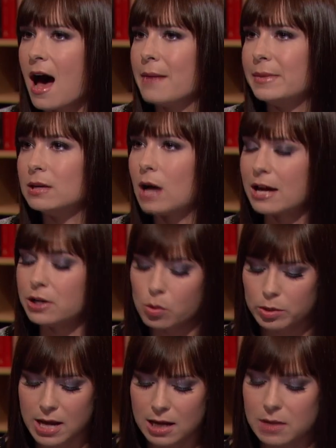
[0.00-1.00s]
I mean, I know we're
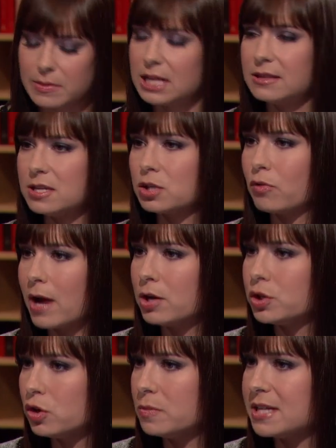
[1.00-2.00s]
not committing these ground
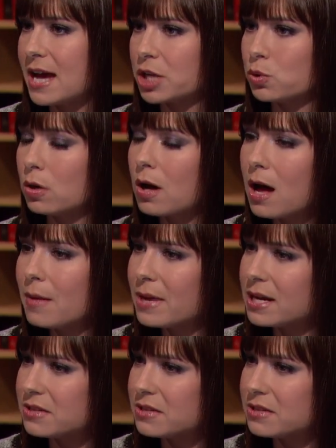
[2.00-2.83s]
troops to actual combat